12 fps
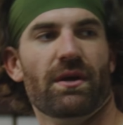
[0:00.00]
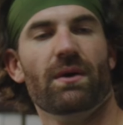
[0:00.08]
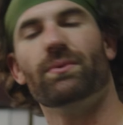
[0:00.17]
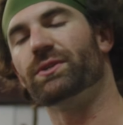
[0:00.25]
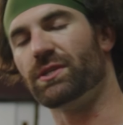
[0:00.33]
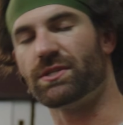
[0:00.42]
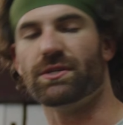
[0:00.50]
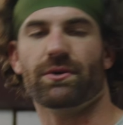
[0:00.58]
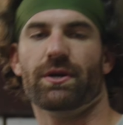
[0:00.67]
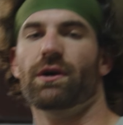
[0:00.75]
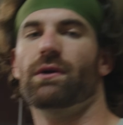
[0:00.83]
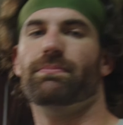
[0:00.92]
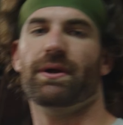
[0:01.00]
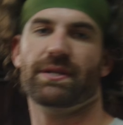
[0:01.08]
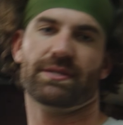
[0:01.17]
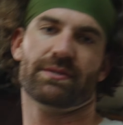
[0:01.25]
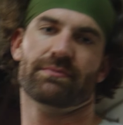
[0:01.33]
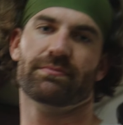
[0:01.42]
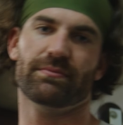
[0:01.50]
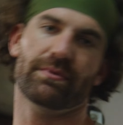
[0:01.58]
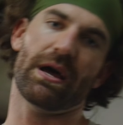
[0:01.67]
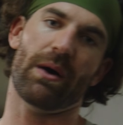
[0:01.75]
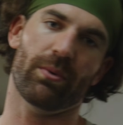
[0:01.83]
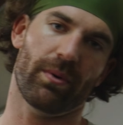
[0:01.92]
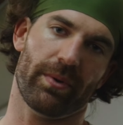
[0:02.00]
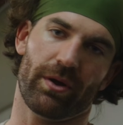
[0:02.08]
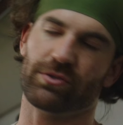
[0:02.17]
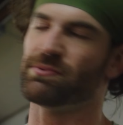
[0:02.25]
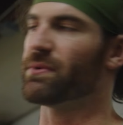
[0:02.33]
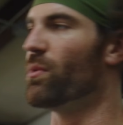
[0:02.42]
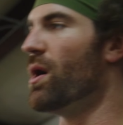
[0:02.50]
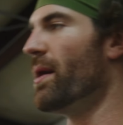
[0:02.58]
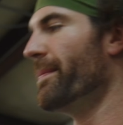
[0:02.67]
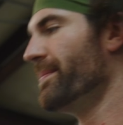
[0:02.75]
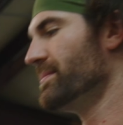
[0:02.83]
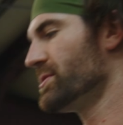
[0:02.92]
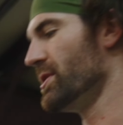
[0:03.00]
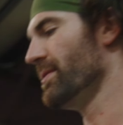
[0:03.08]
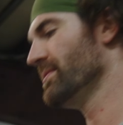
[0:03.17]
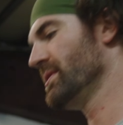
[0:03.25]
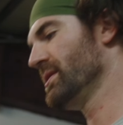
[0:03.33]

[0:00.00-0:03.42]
which is still good, but it's not what we ultimately want. So